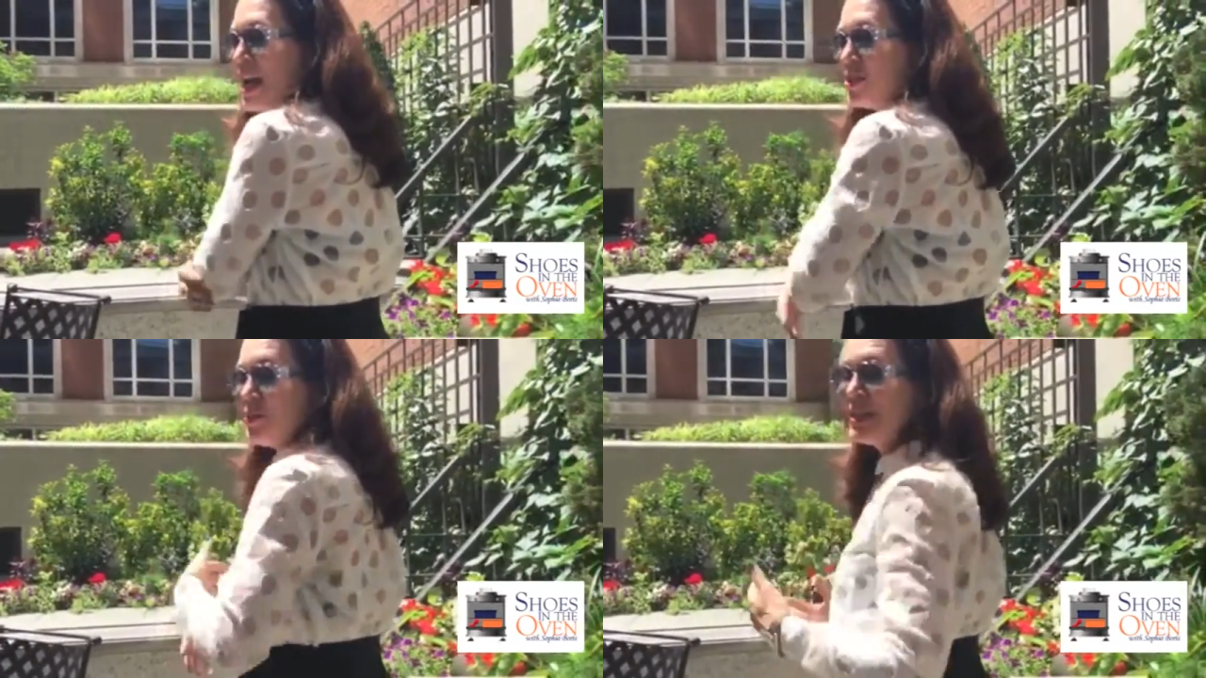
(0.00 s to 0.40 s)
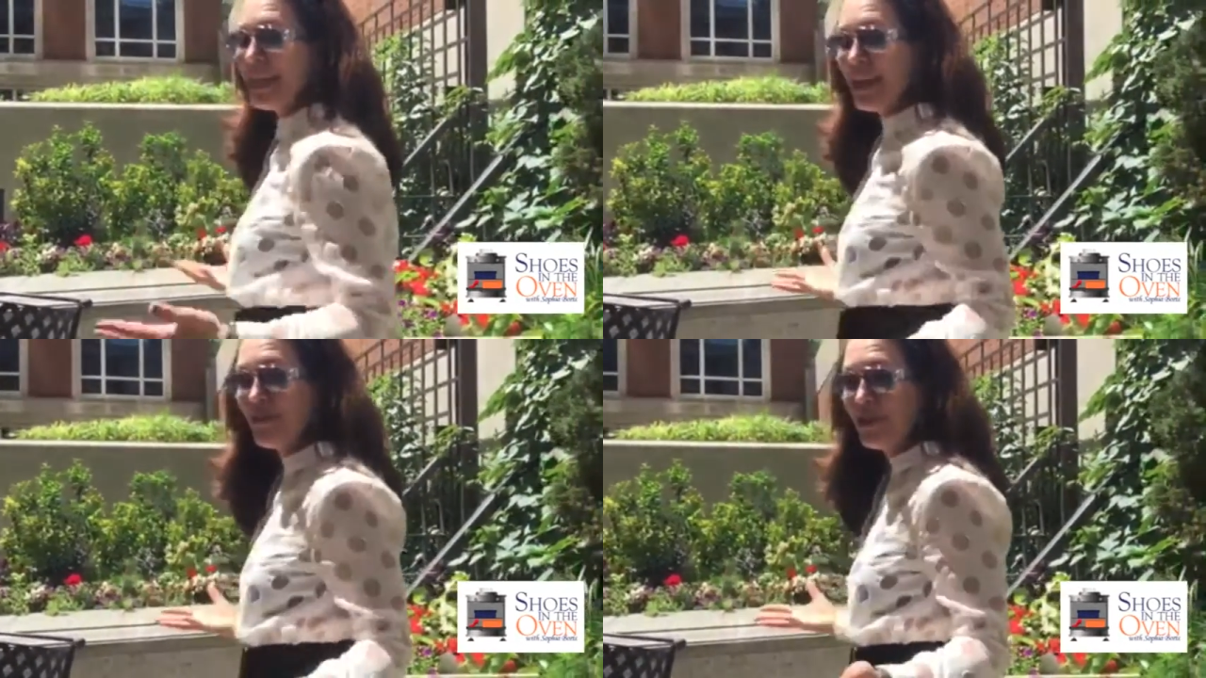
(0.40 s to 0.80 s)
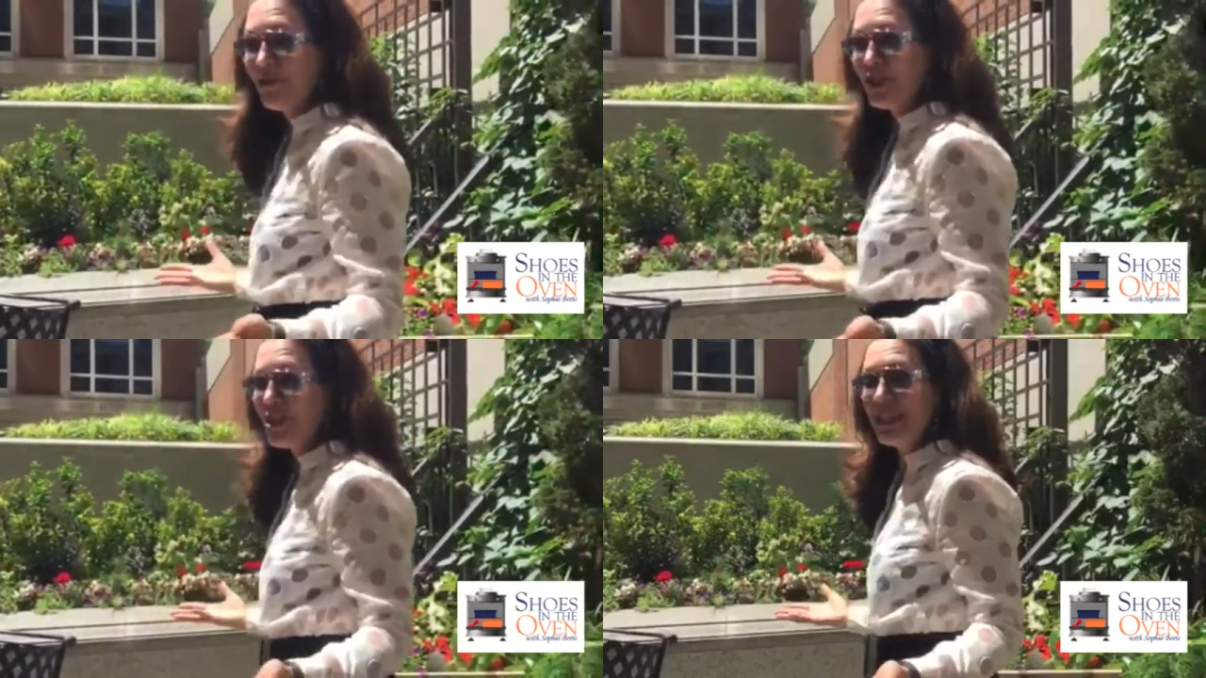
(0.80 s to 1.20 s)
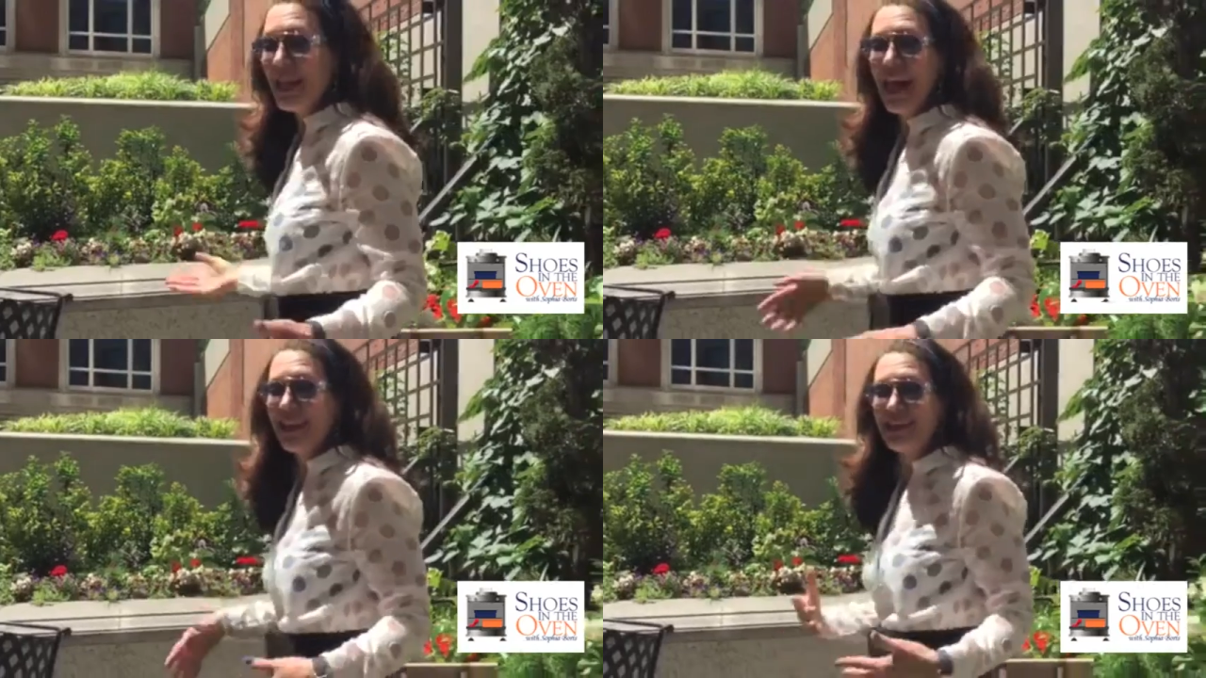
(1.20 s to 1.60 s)
So it's tasteful during the
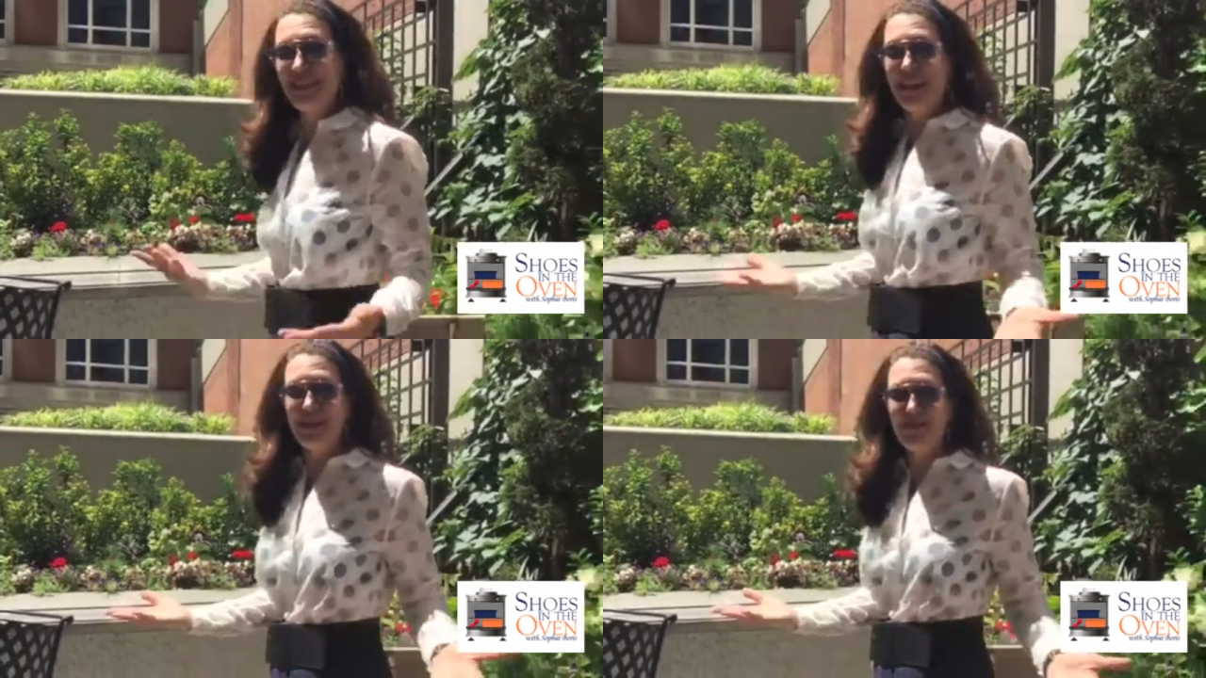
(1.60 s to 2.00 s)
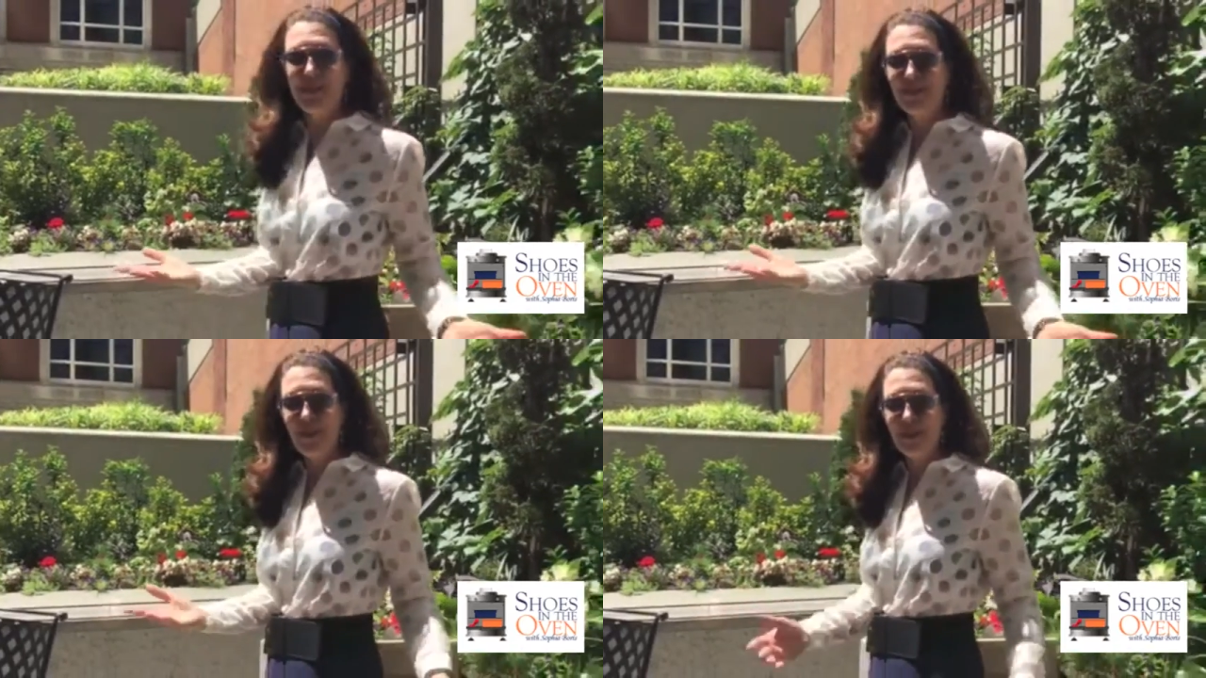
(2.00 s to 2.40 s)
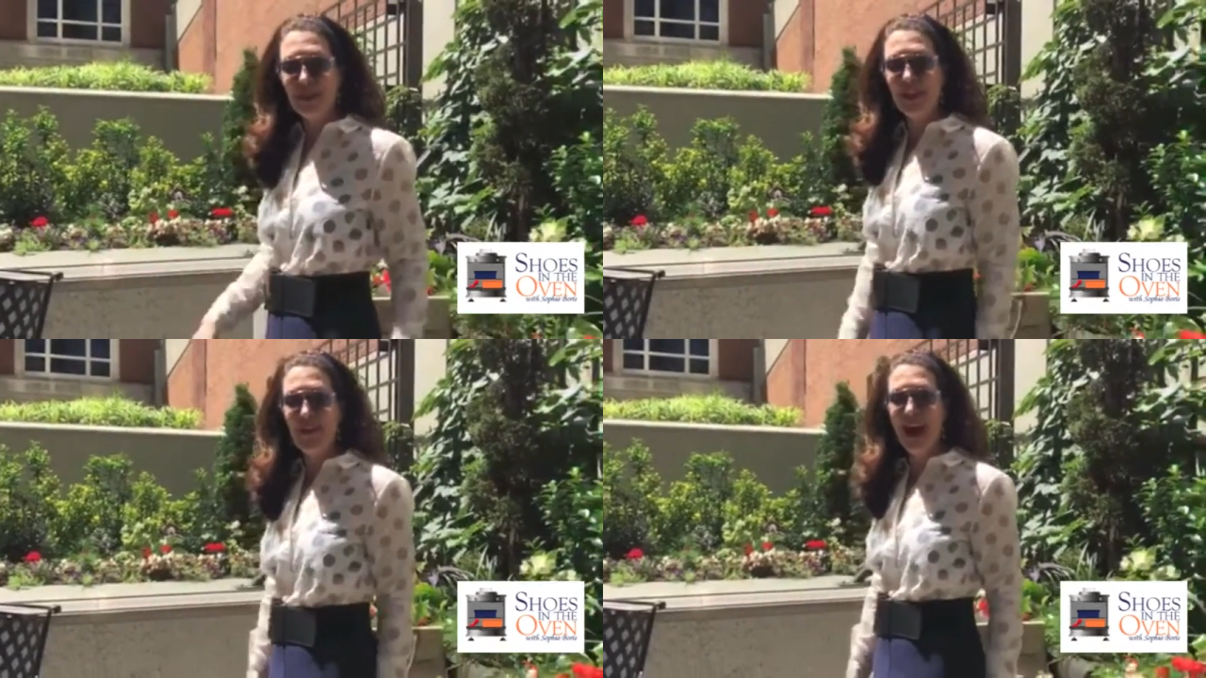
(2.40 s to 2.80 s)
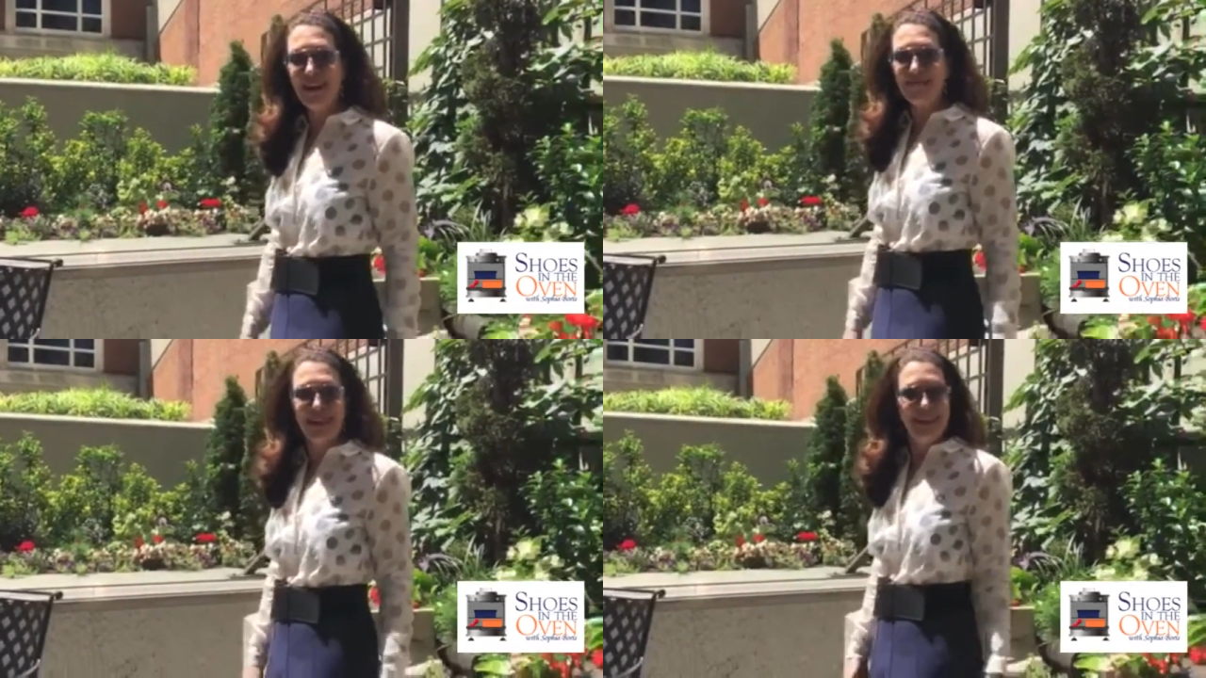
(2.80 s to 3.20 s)
day, and it's tasteful if I'm going to go
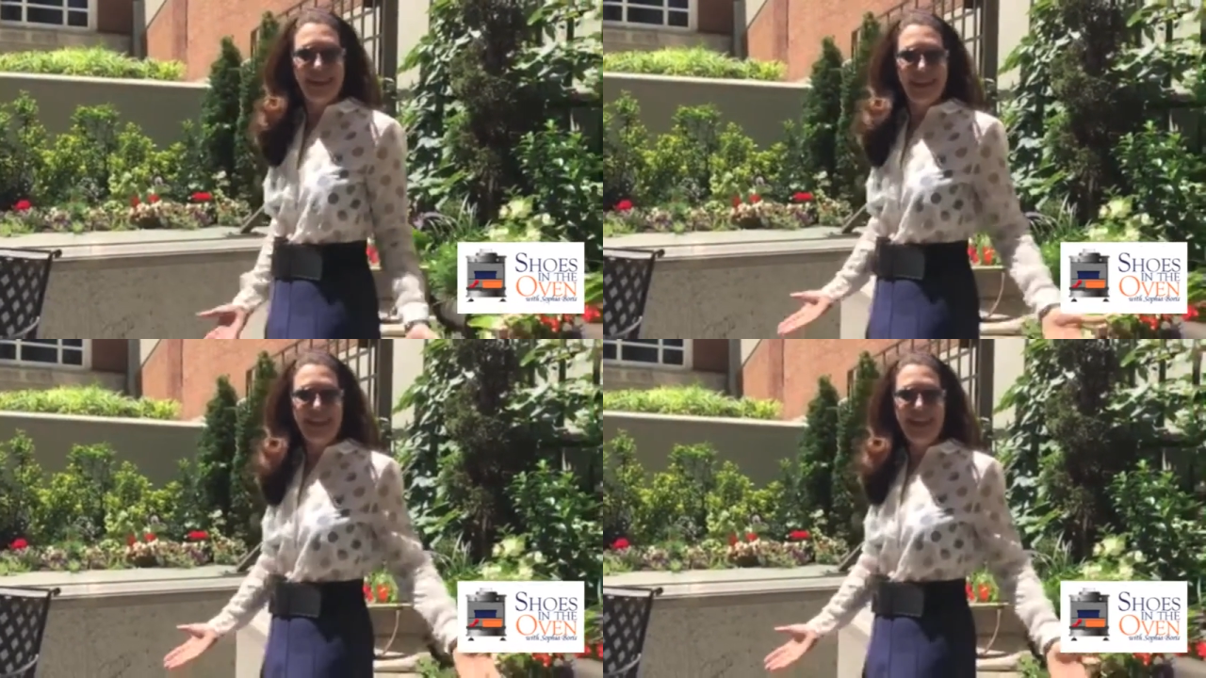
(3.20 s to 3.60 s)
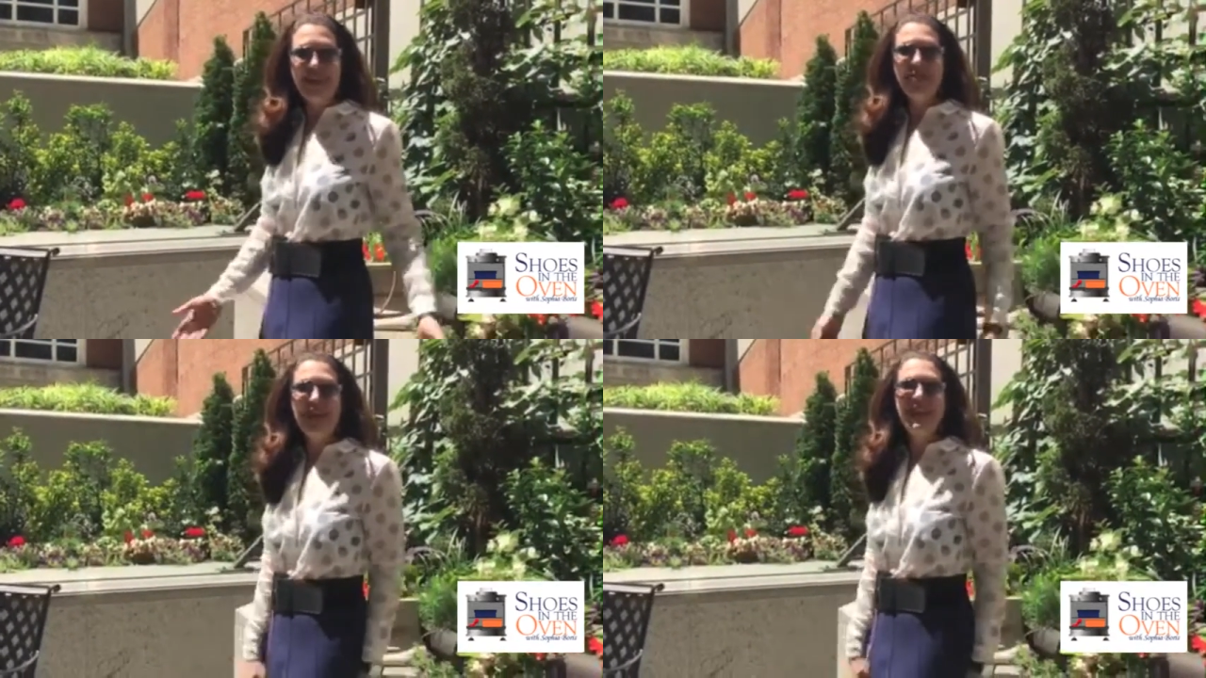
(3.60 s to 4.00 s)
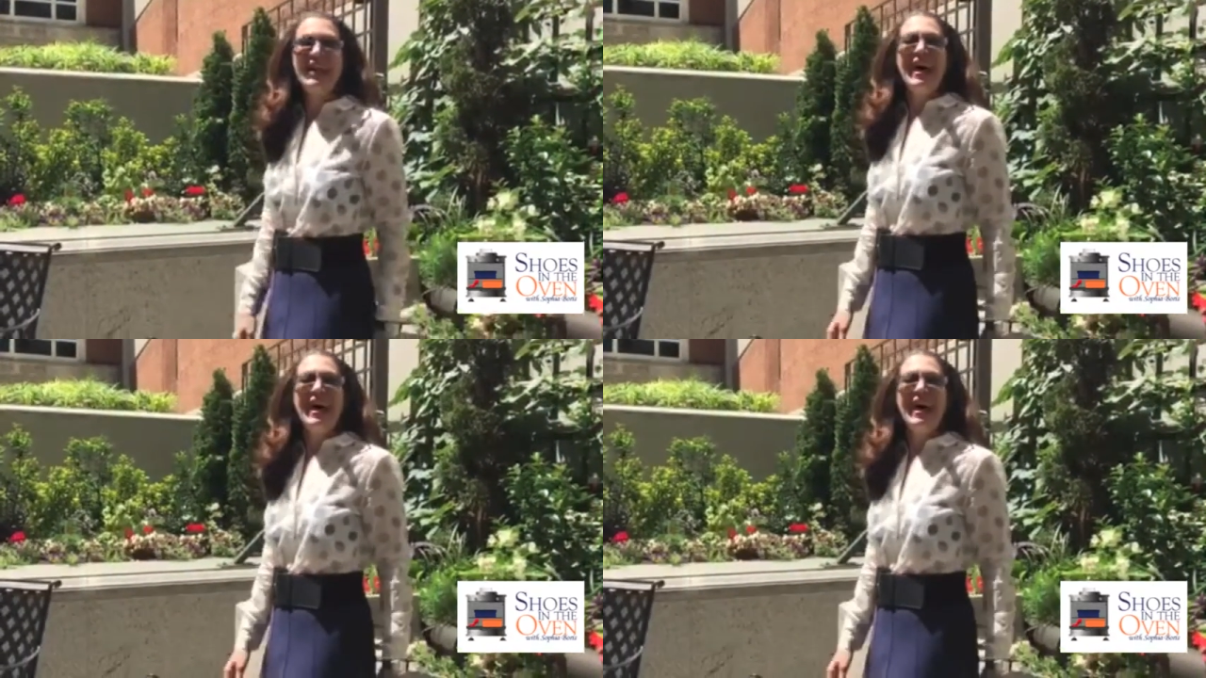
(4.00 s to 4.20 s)
out in the evening.